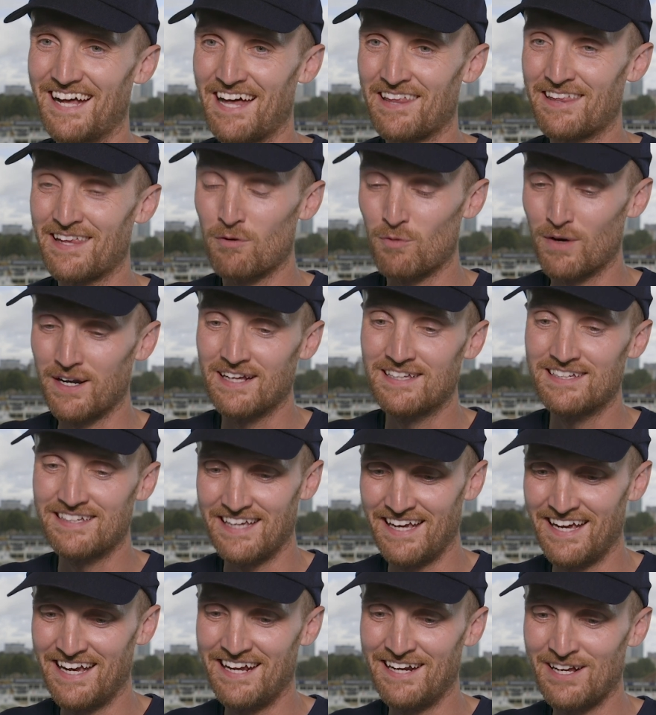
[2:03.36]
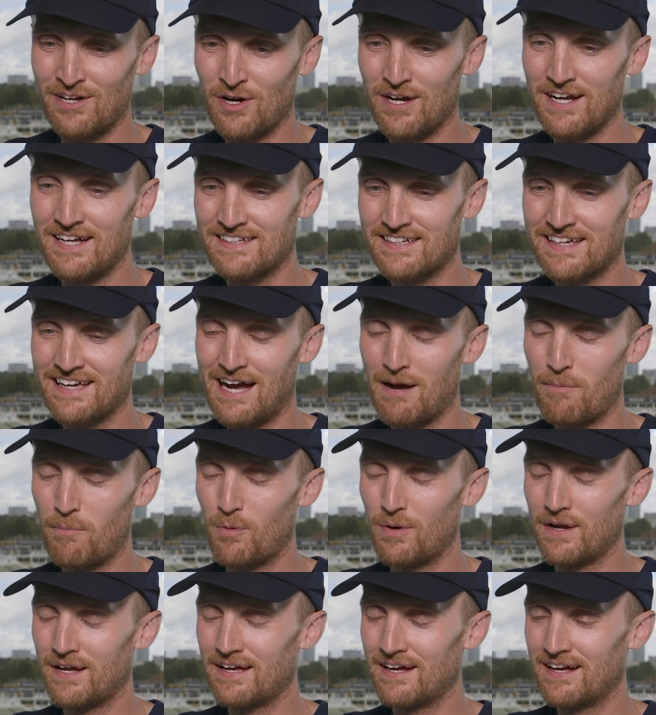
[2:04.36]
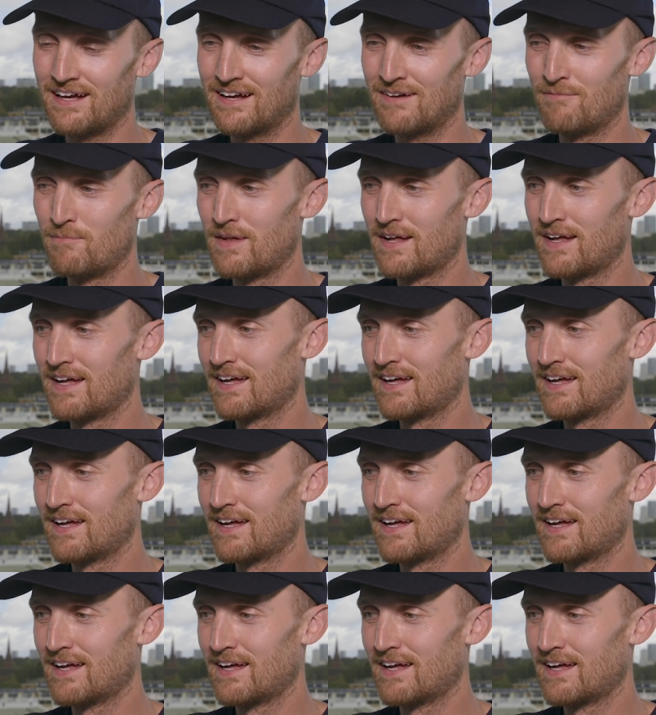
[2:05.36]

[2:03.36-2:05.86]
I think when Haney got his cap, we um,